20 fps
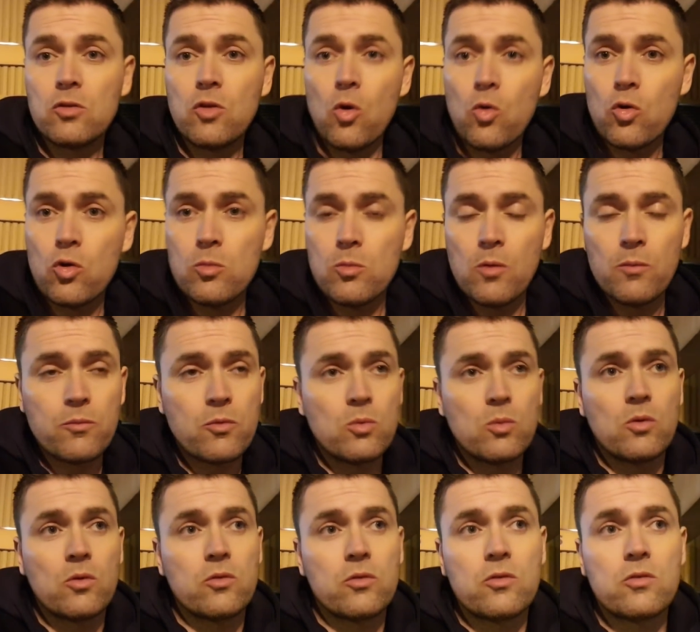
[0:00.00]
Don't come up
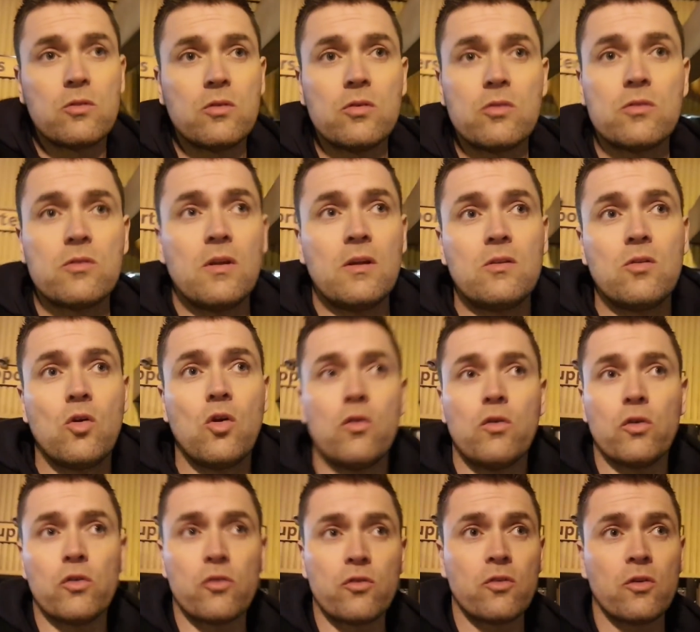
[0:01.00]
to us, just
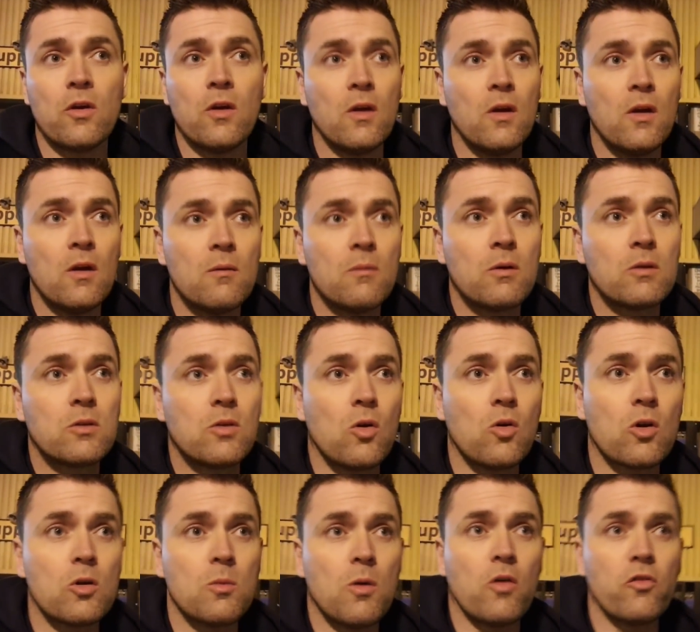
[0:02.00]
ignore us. But
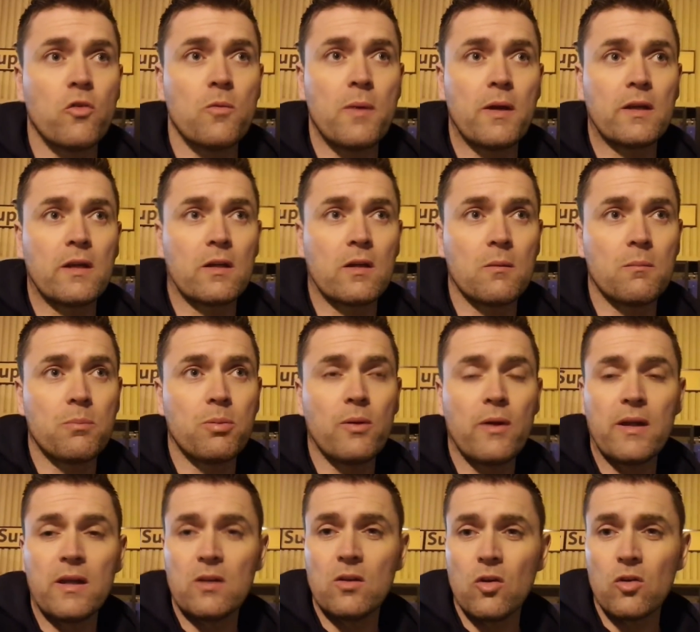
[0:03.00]
don't come over and make a
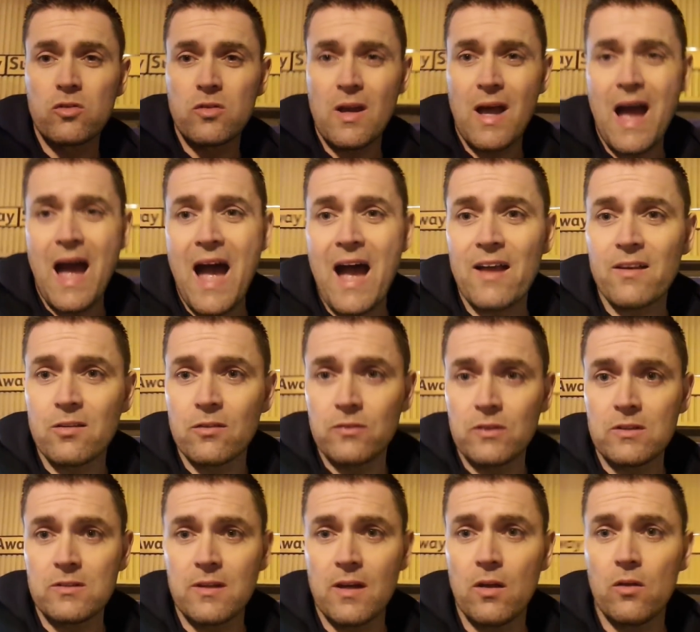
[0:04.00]
complete and utter ass of
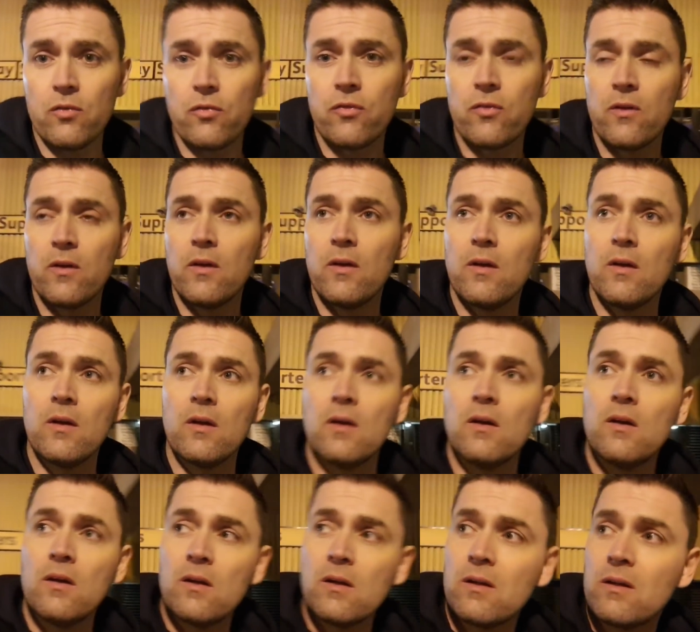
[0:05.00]
yourself
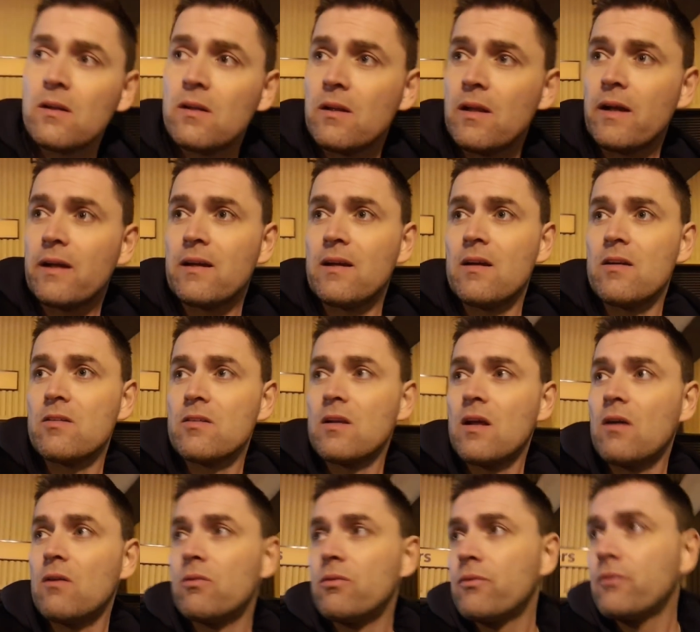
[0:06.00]
like he is. And
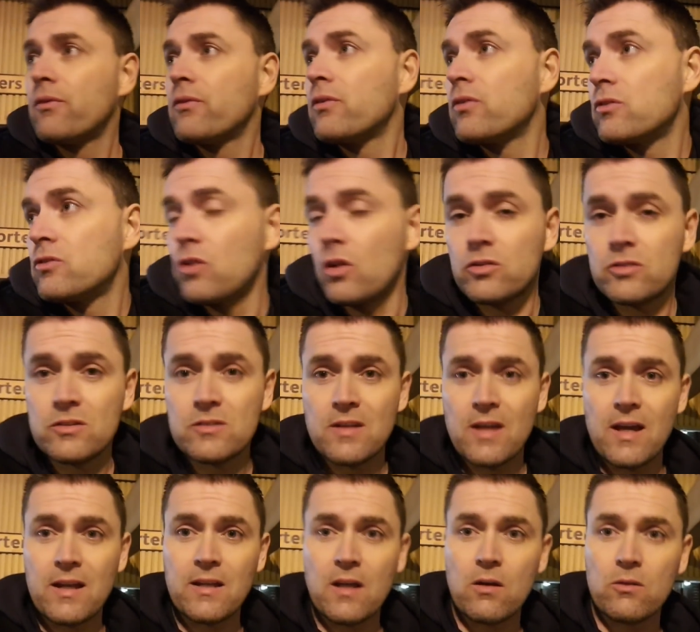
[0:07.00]
now, Josh is
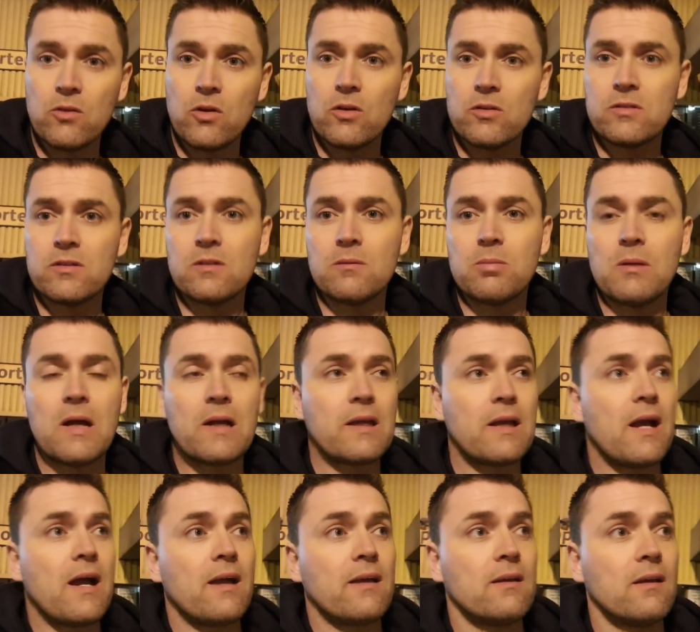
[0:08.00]
there now, nursing a black
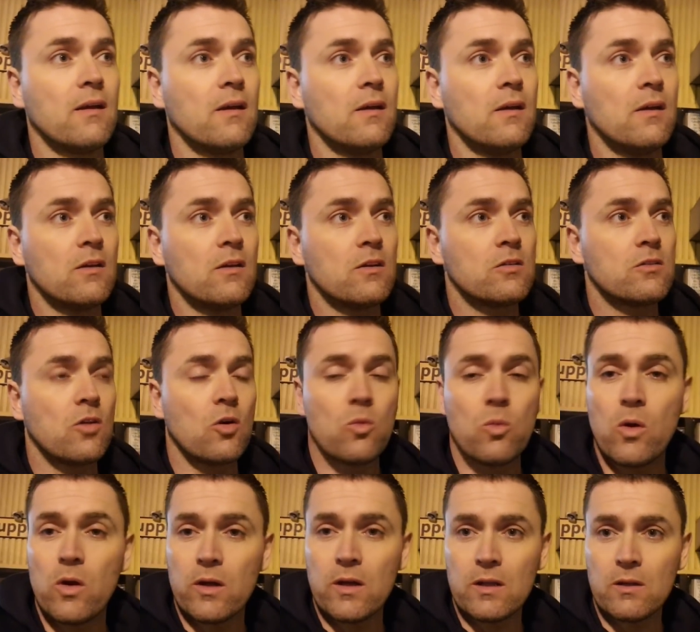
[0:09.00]
eye, still
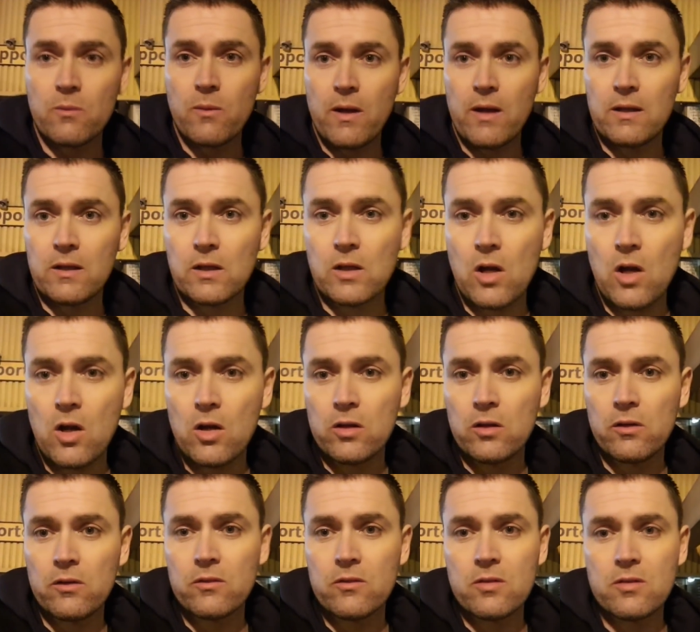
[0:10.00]
working away in the
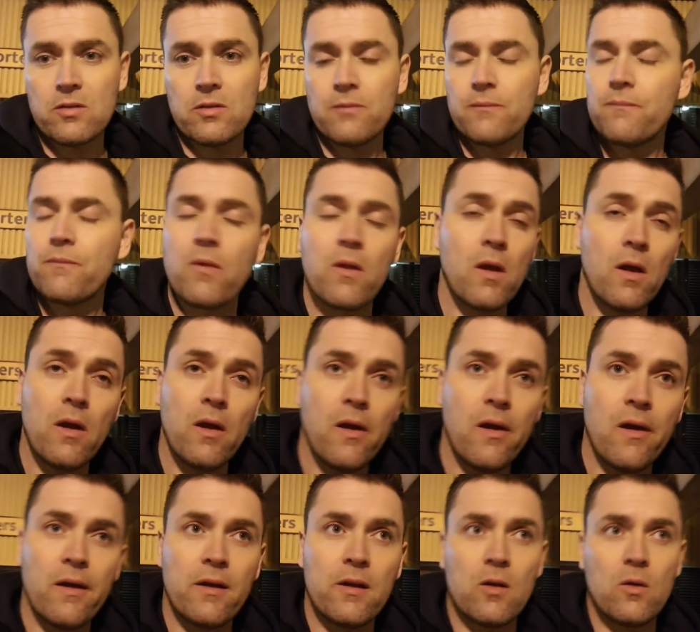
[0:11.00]
corner. It's,
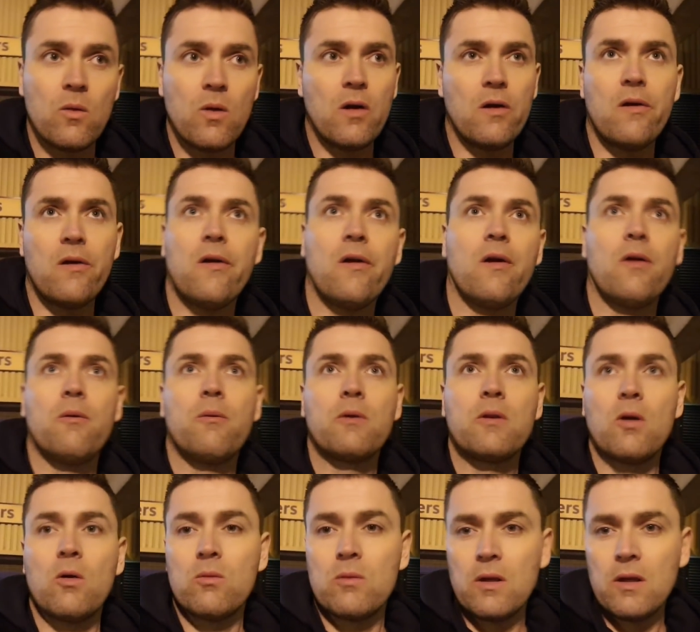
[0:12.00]
you know what?
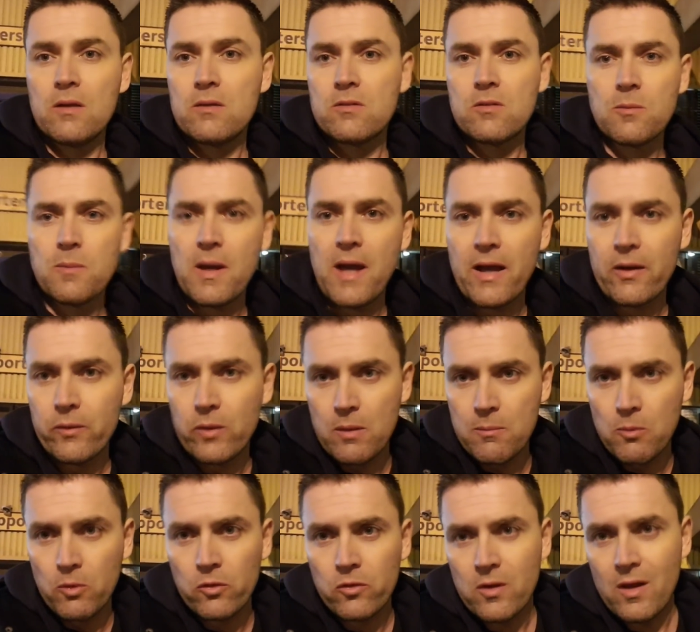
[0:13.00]
We don't need to be arguing
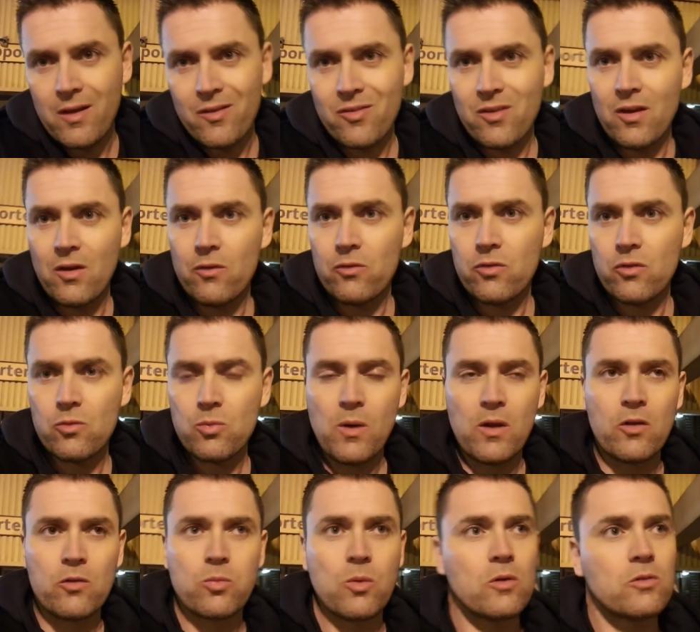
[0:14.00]
amongst ourselves as
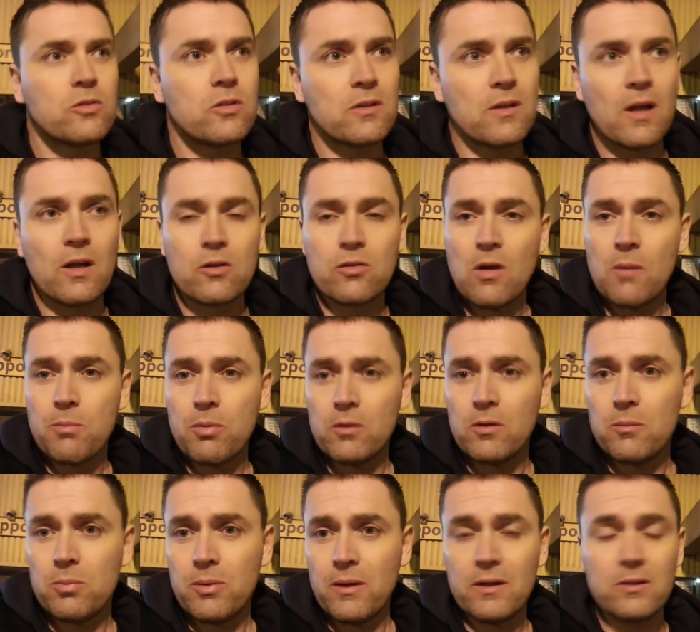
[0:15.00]
well as watching that crap
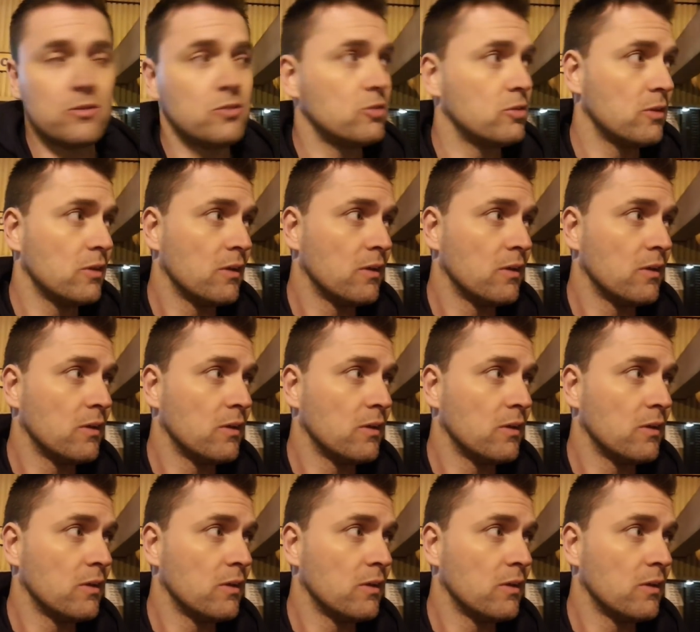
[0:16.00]
on the pitch.